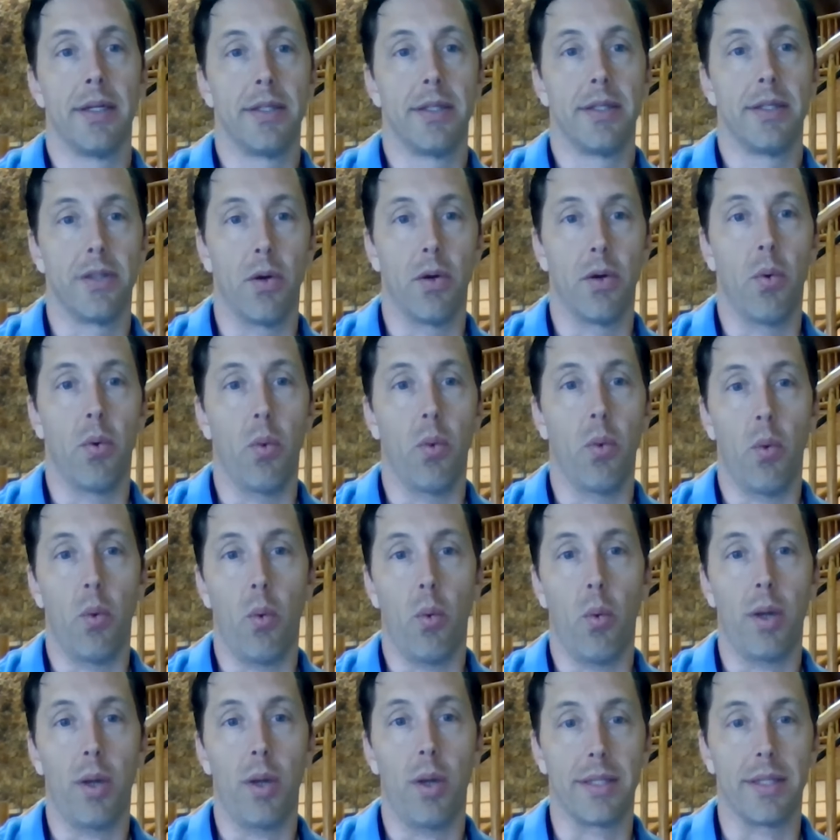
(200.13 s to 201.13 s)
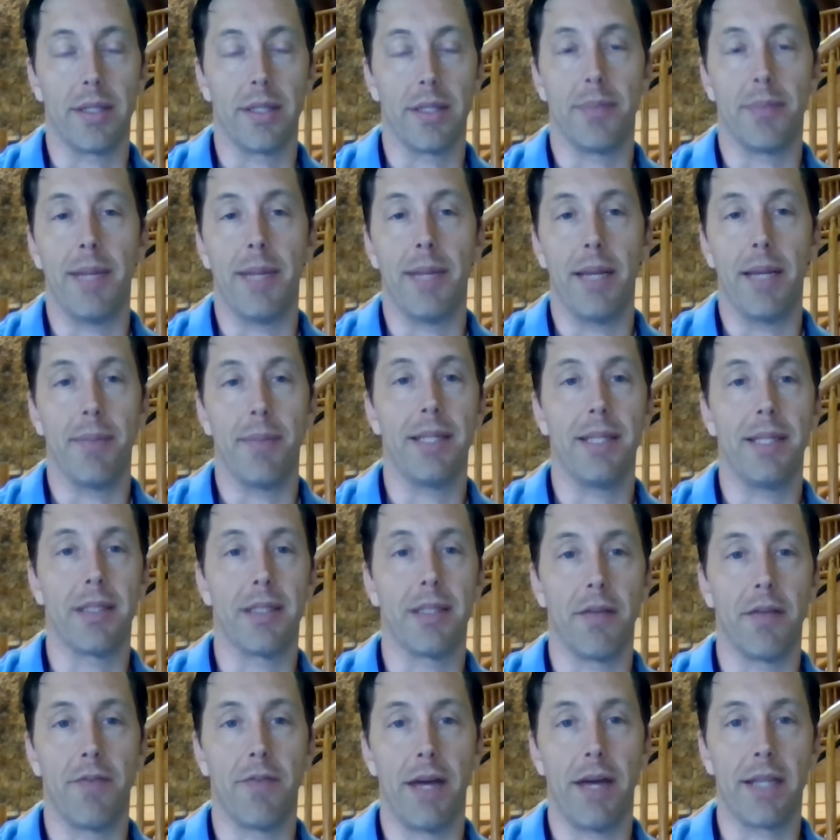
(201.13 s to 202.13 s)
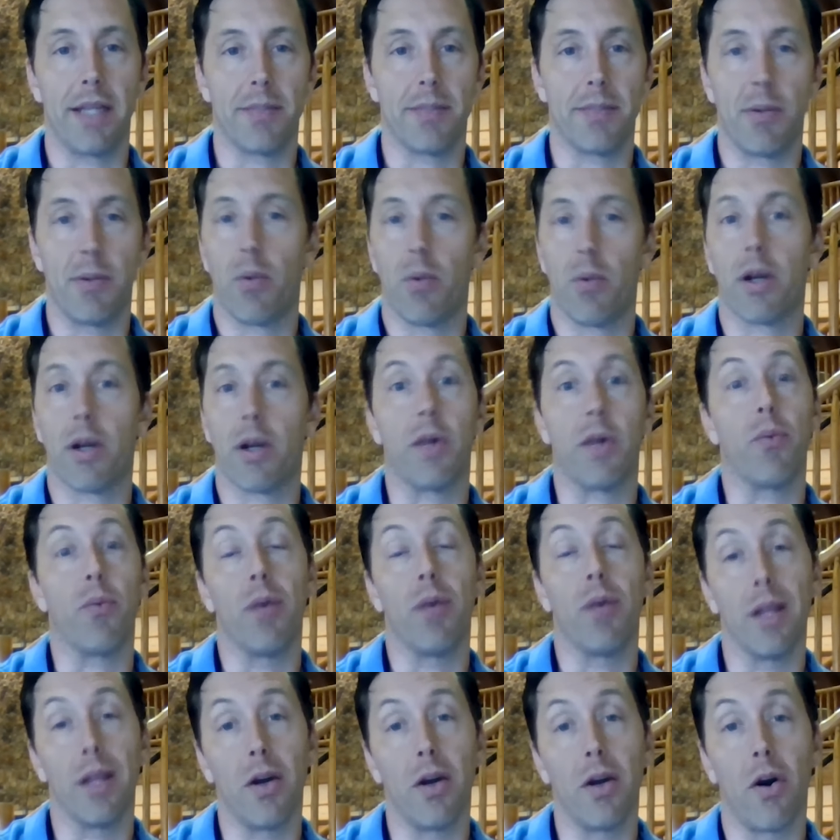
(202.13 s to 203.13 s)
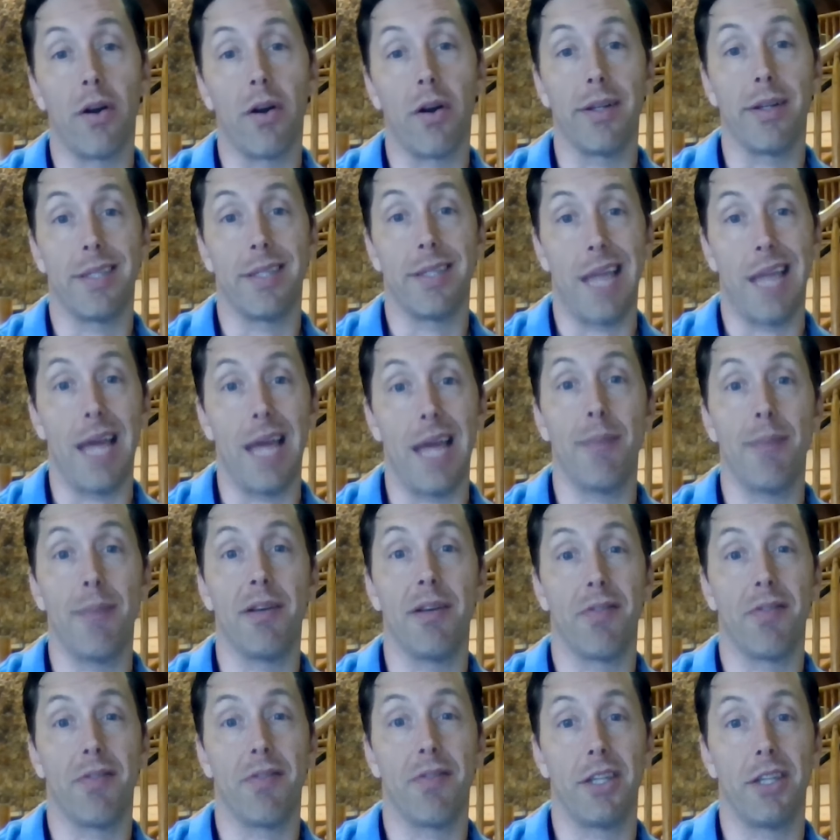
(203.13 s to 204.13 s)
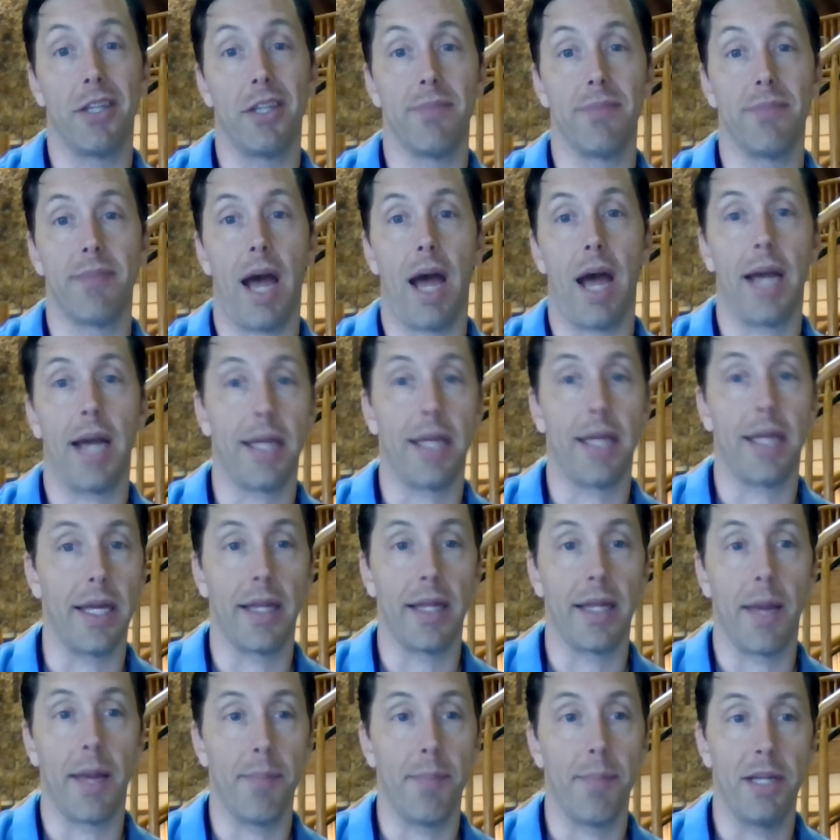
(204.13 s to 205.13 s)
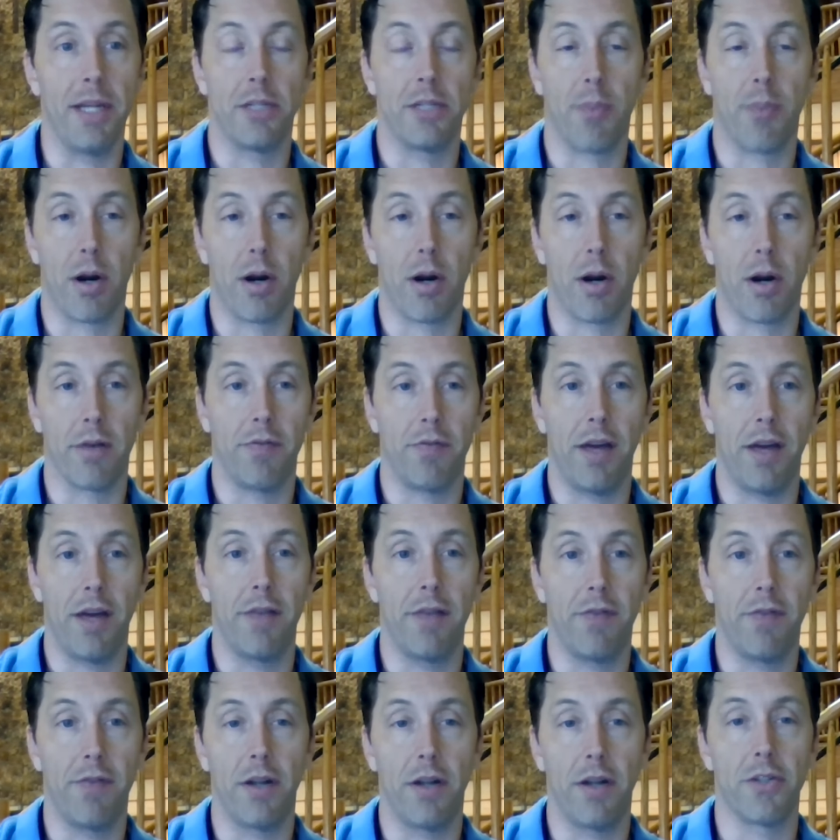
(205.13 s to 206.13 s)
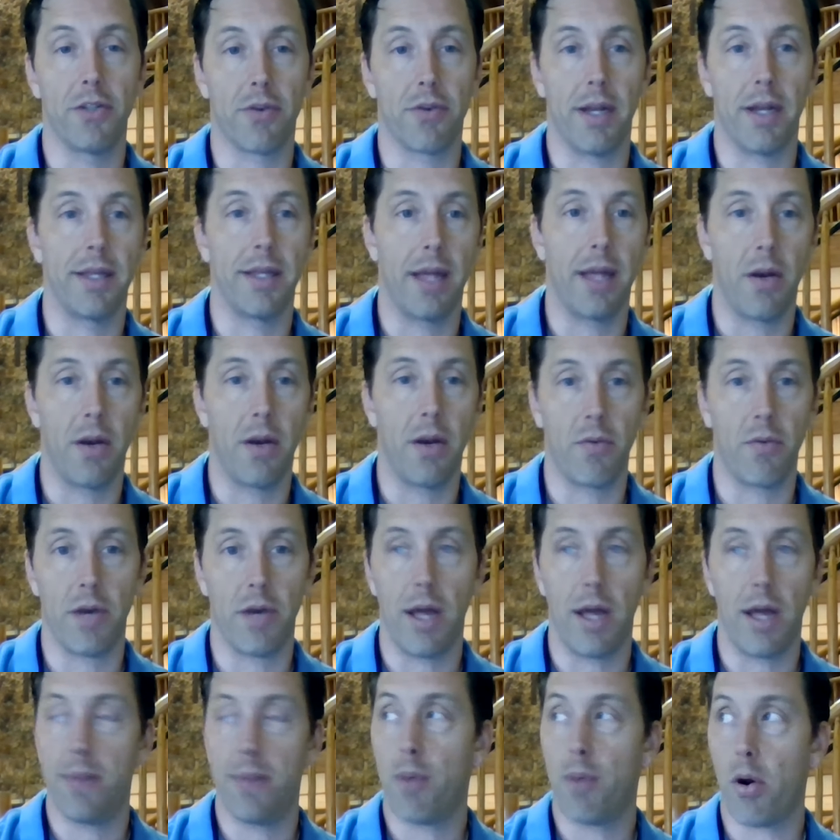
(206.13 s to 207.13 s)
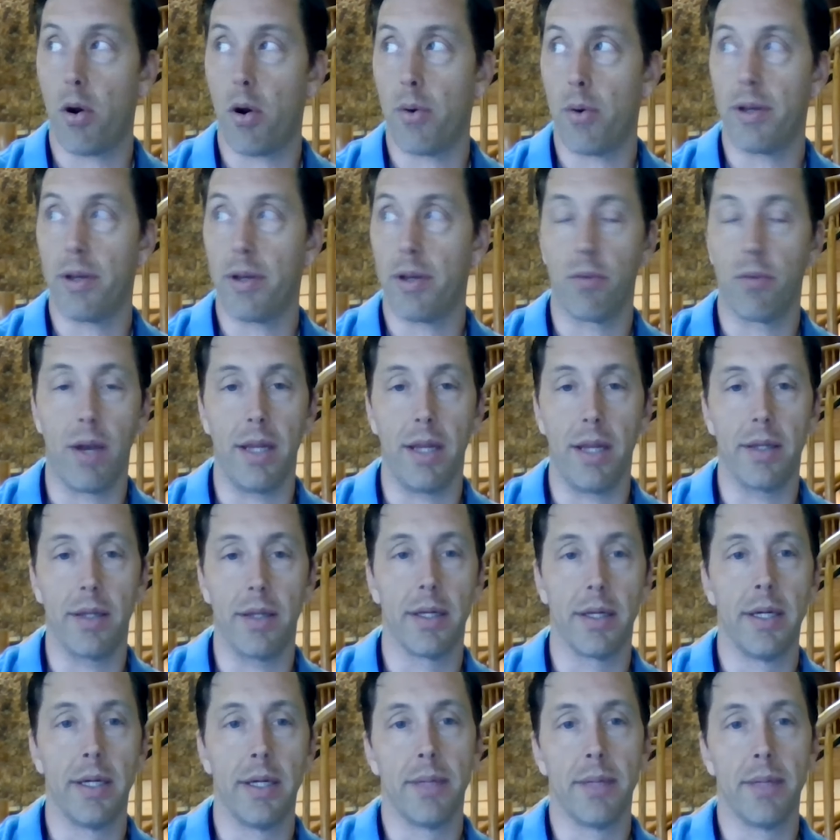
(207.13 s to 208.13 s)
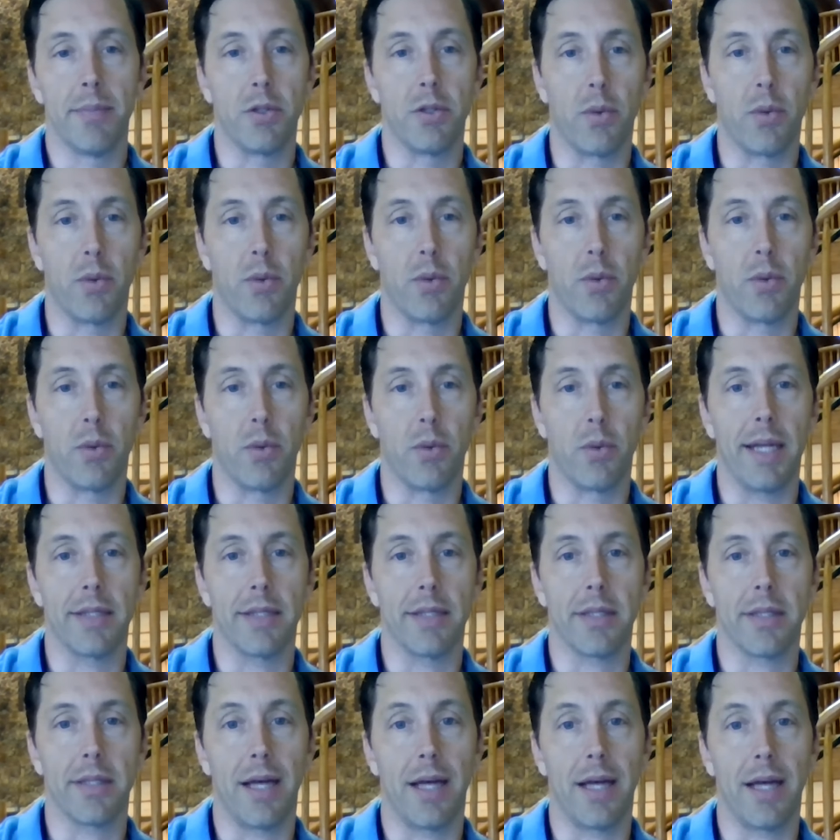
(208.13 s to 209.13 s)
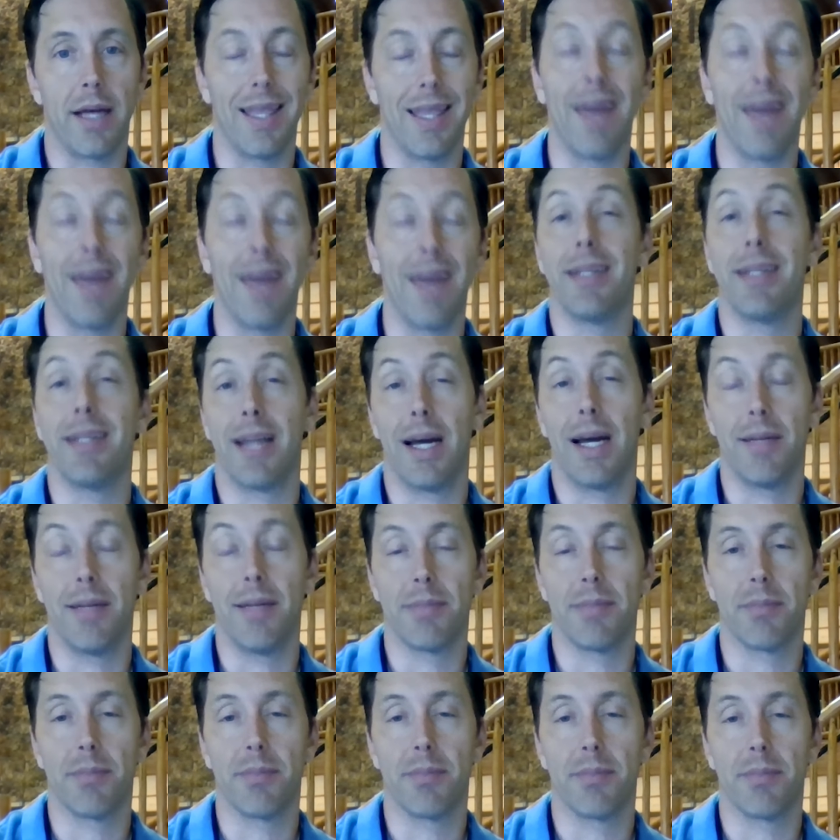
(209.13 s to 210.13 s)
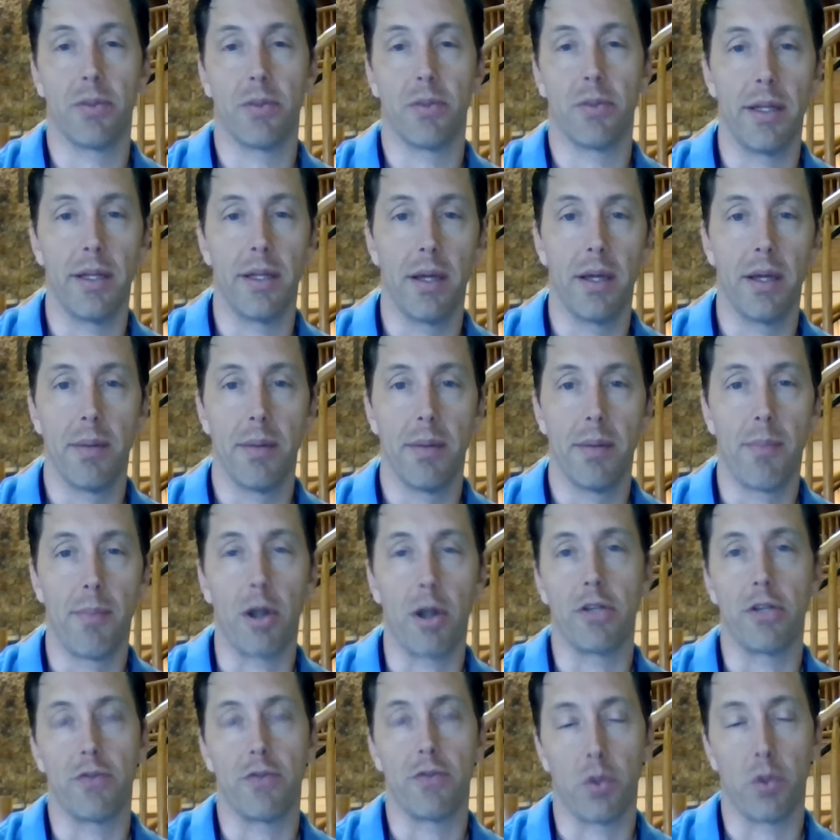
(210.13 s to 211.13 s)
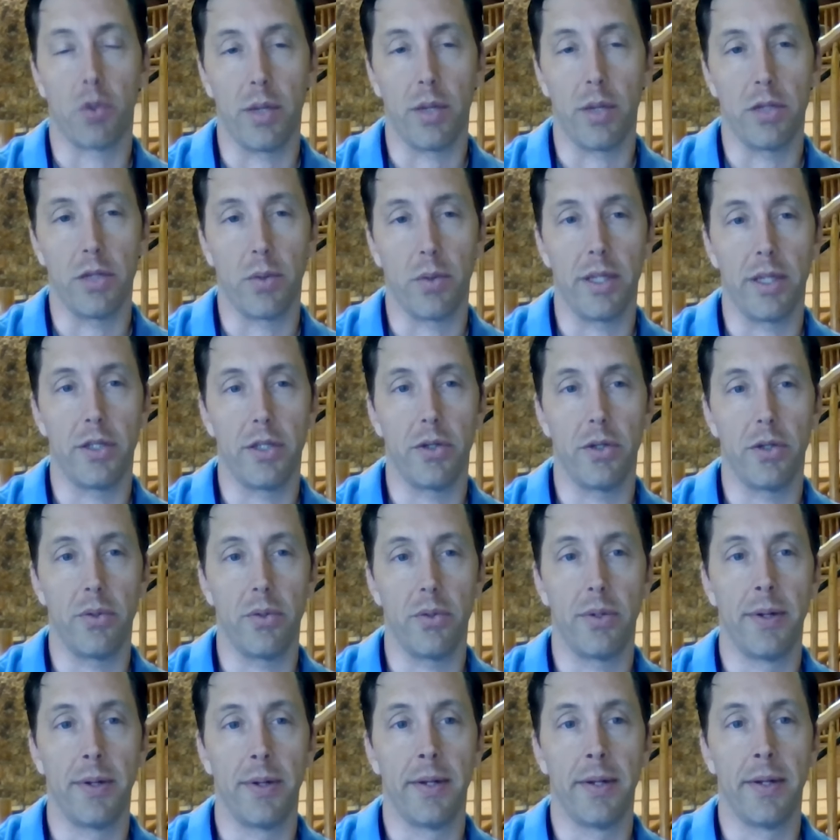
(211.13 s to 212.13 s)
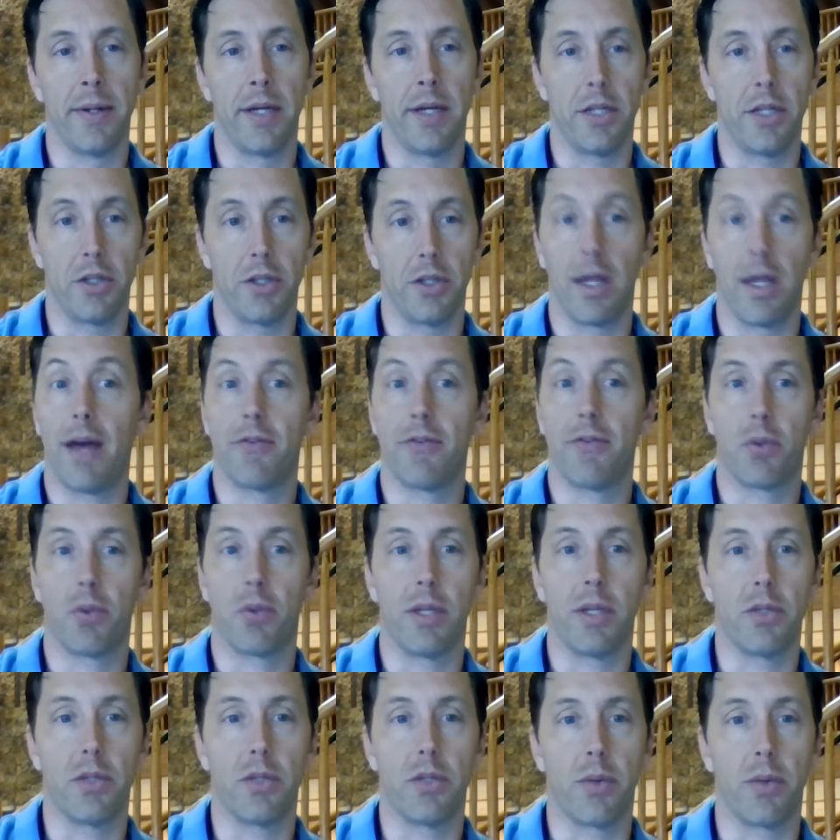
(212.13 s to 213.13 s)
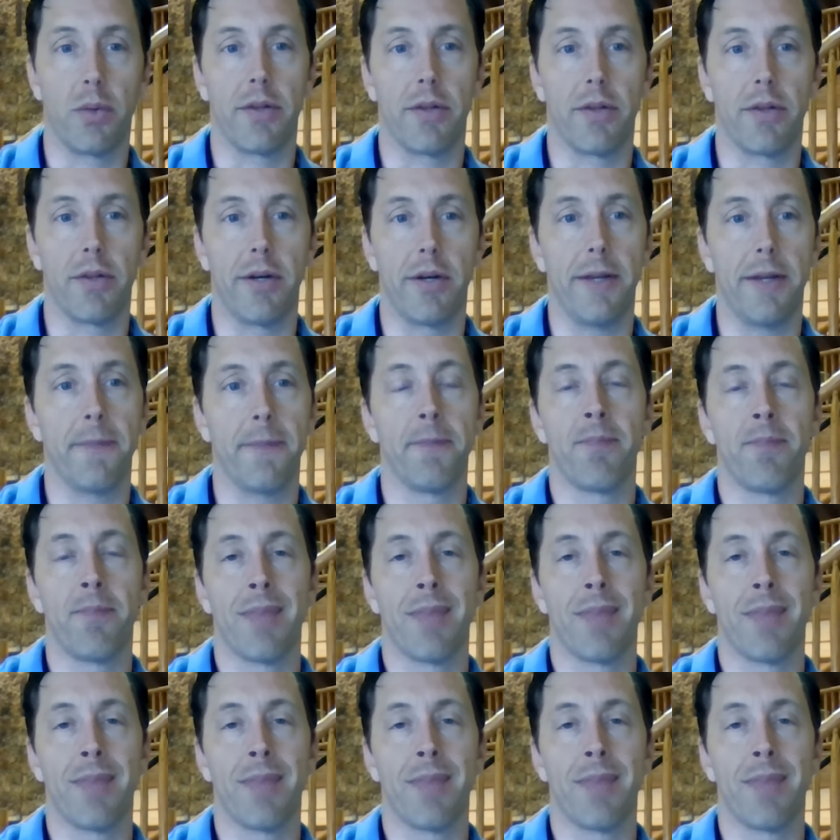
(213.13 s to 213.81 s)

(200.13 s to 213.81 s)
So what does this mean? It means the Fed has been working really hard to tame inflation, hiking that benchmark Fed funds rate, that overnight borrowing rate between banks, 11 times between March of 2022 and July of 2023.